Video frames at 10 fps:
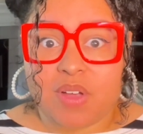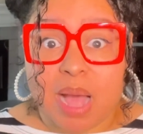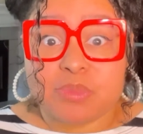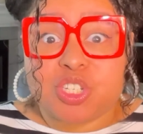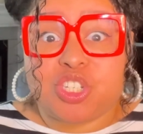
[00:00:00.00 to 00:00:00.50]

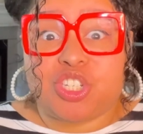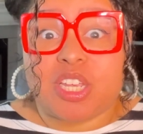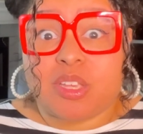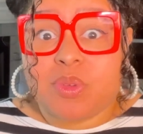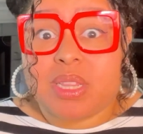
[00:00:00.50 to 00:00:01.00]
I'm just
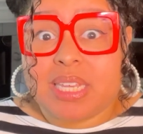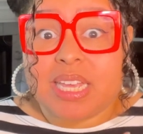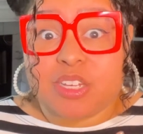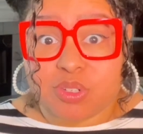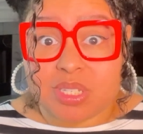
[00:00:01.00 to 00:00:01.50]
genuinely
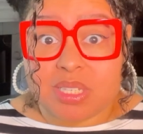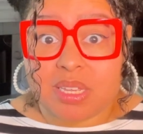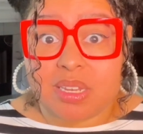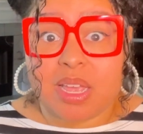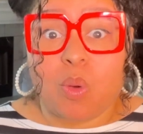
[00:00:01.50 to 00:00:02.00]

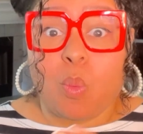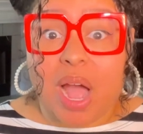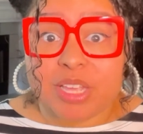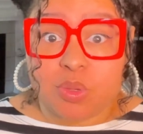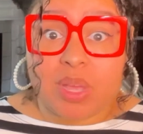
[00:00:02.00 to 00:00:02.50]
interested in
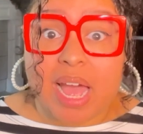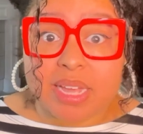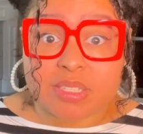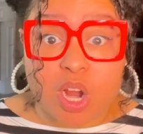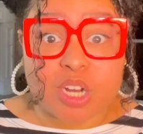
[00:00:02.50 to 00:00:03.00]
why you
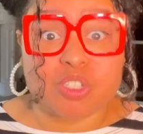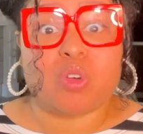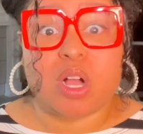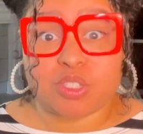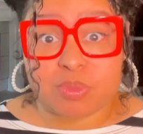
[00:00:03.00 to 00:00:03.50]
guys are
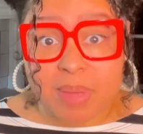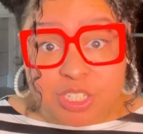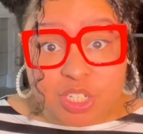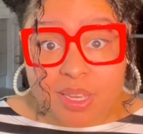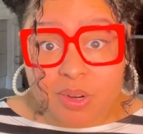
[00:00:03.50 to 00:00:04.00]
drawn to my
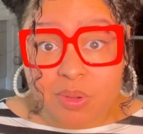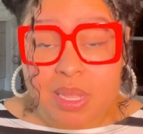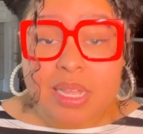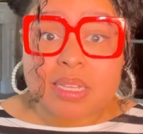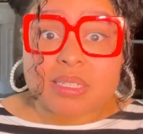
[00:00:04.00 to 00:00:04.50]
channel,
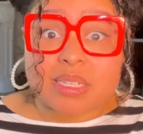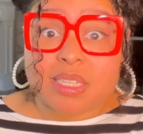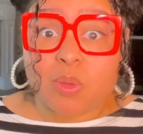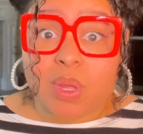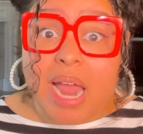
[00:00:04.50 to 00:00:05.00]
to
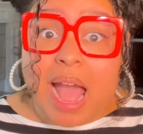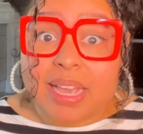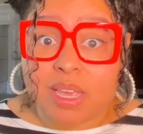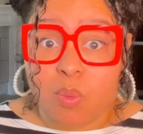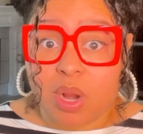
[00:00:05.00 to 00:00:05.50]
see what I
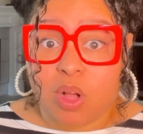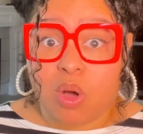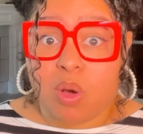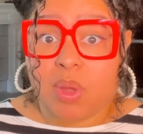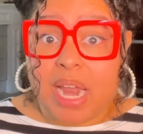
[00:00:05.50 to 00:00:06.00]
can work
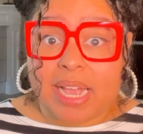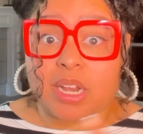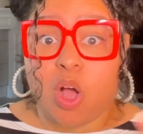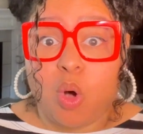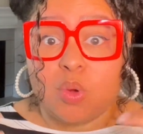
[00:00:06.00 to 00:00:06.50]
on, what I can
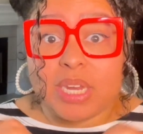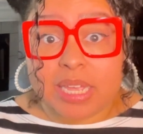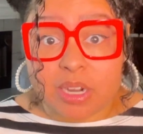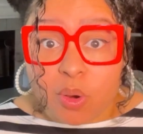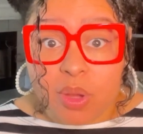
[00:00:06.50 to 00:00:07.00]
hone
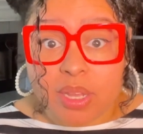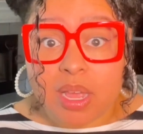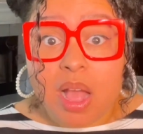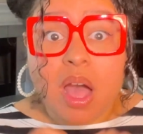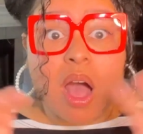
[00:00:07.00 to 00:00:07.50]
in on,
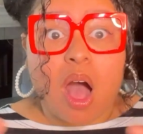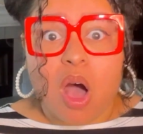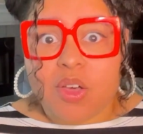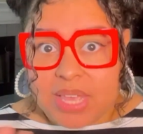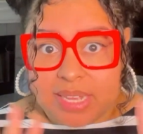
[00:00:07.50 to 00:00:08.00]

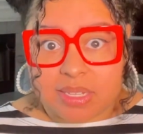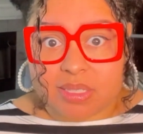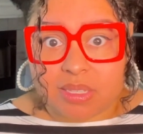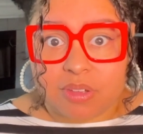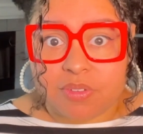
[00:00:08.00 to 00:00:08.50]
all that good
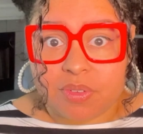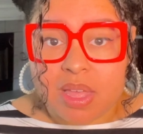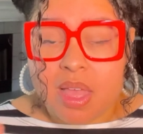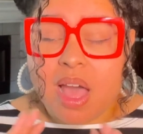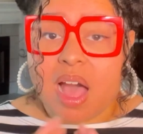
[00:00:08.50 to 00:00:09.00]
stuff.
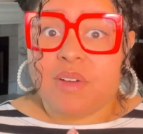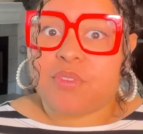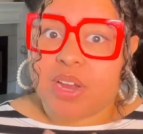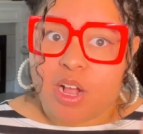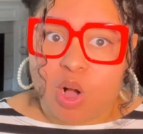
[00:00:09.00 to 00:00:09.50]
I'm
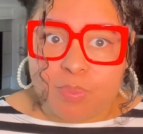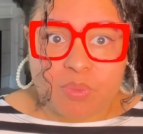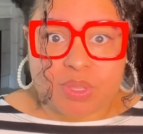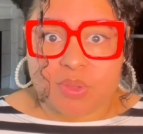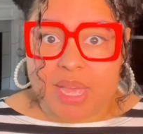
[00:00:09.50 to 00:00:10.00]
very open
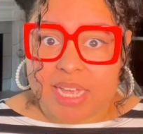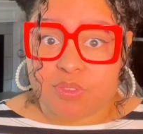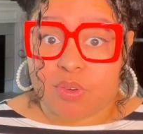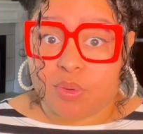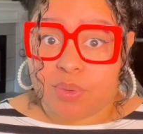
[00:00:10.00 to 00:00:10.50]
with you guys
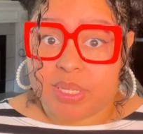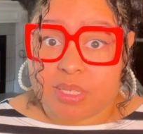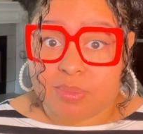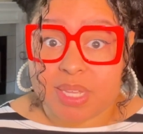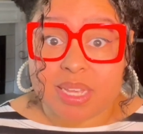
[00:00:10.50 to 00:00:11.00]
for a
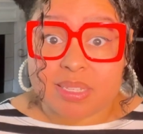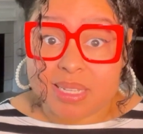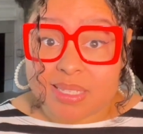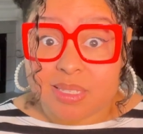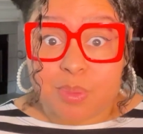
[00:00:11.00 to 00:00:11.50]
reason, because
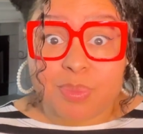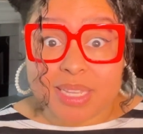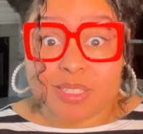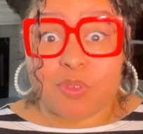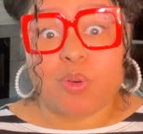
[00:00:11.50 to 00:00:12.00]
this is a
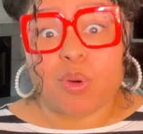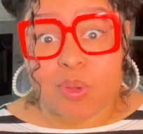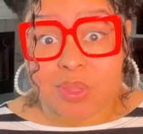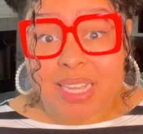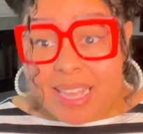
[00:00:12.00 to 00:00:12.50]
place of
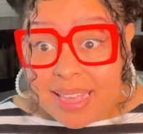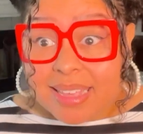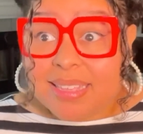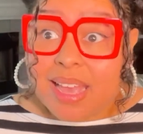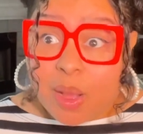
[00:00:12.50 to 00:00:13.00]
growth.
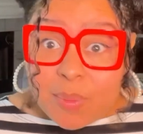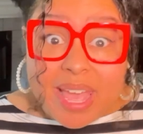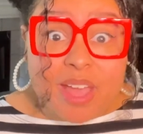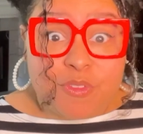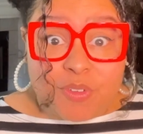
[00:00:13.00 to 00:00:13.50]
Yeah, we
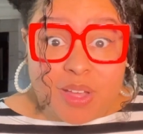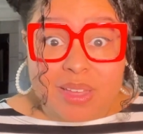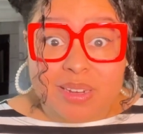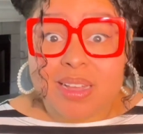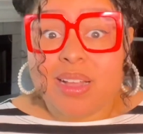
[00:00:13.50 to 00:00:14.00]
have
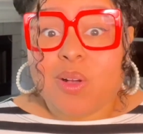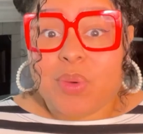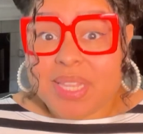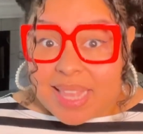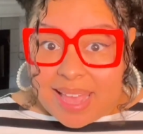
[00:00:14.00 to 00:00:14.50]
fun,
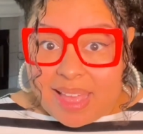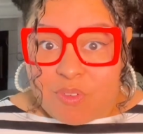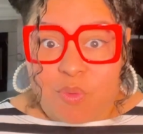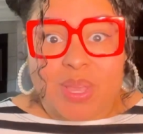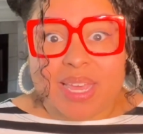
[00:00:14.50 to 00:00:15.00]
we
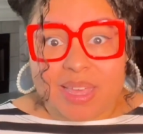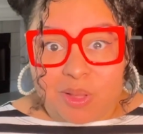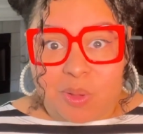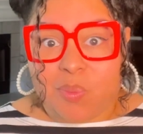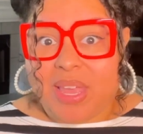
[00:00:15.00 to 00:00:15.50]
laugh, we
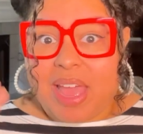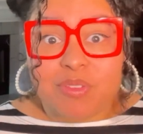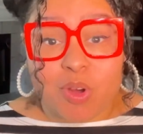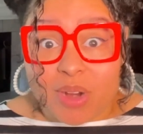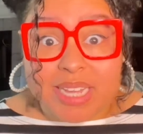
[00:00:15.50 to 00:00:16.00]
giggle, we have
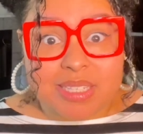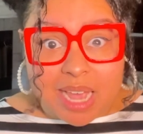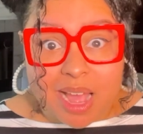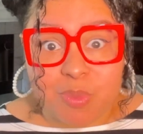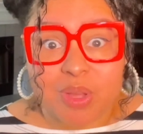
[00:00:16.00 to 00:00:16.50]
a great
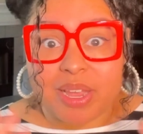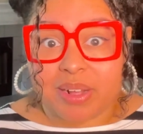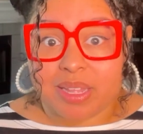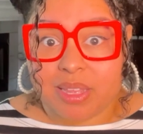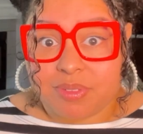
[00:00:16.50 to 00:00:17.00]
time on
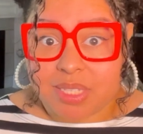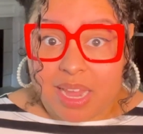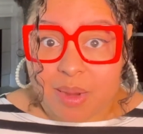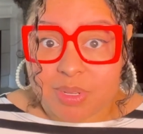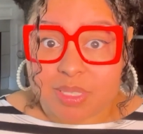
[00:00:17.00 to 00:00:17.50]
Erica Loves
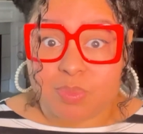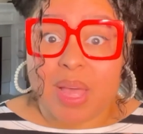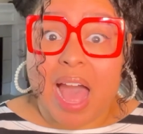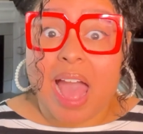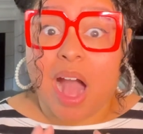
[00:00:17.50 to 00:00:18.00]
Cameras,
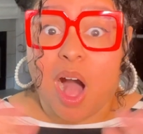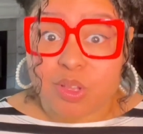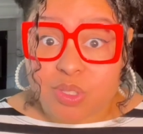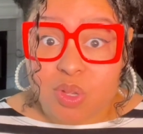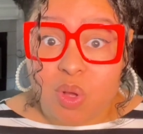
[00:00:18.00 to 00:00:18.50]
but I
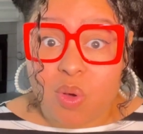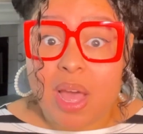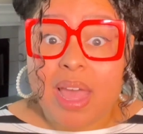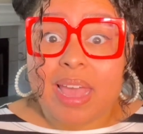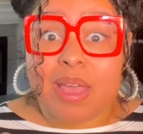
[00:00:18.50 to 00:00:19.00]
also
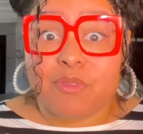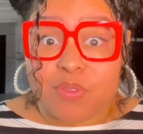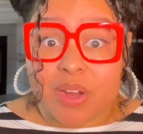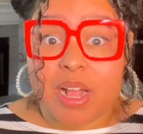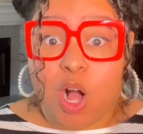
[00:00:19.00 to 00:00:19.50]
am
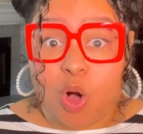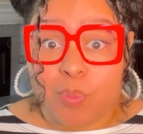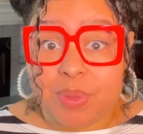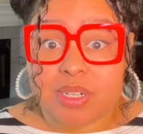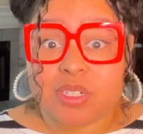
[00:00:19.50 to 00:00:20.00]
very
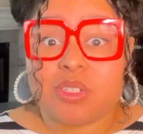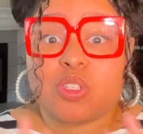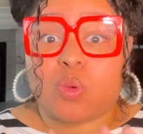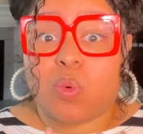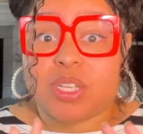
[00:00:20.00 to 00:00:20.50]
open
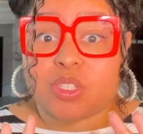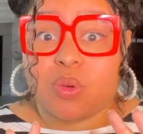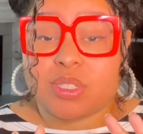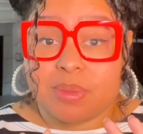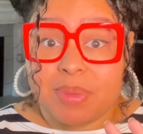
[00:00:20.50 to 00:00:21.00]
to what's
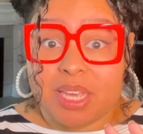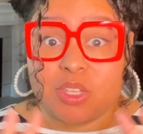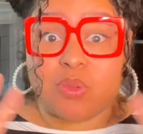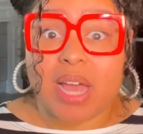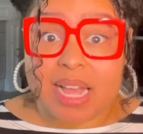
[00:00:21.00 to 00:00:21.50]
going to make
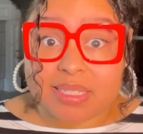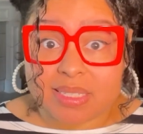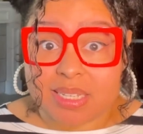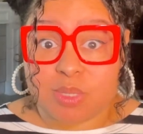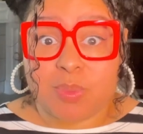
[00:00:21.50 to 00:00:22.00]
you guys'
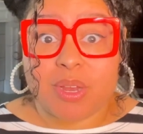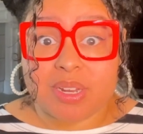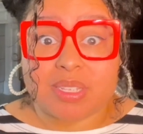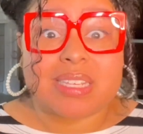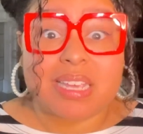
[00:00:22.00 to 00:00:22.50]

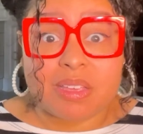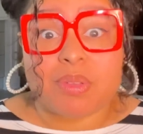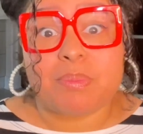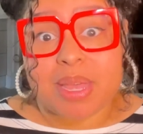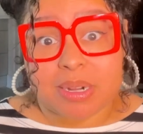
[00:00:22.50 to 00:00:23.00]
experience
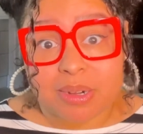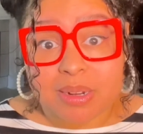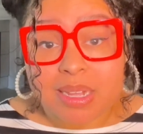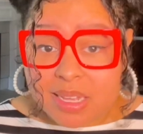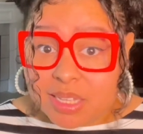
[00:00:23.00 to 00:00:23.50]
even better.
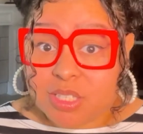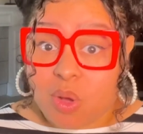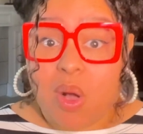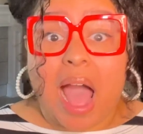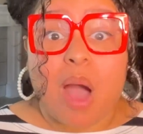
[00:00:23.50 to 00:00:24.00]

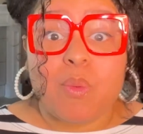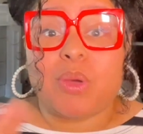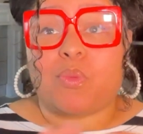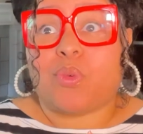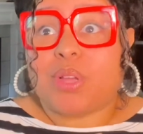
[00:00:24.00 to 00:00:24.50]
So I
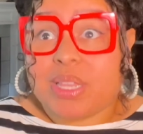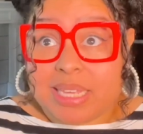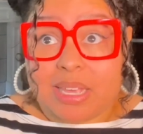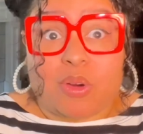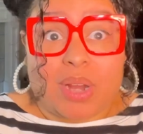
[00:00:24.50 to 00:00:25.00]
would
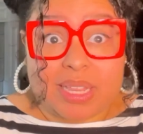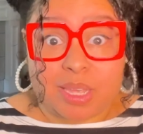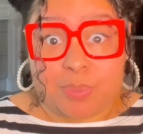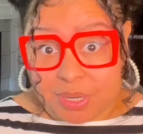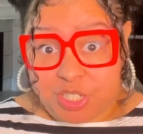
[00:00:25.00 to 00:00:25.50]
really greatly
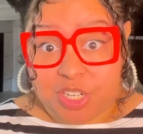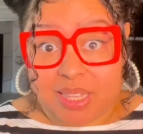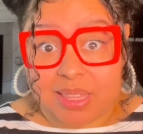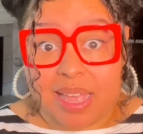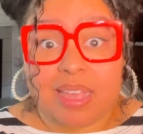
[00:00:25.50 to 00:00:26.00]

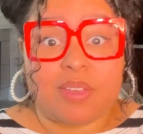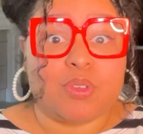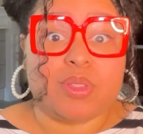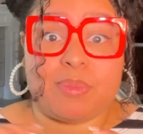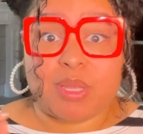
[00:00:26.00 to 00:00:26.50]
appreciate that if
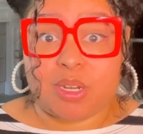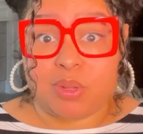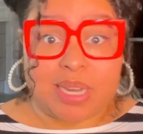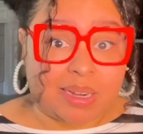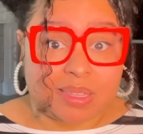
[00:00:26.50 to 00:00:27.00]
you let me know
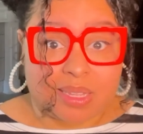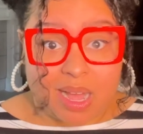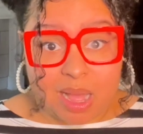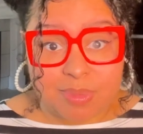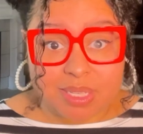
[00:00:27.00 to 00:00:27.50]
down in the
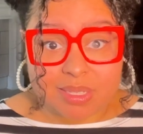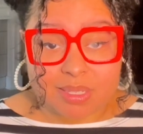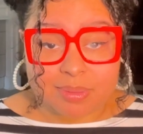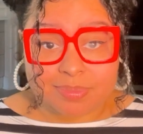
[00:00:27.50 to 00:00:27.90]
comments.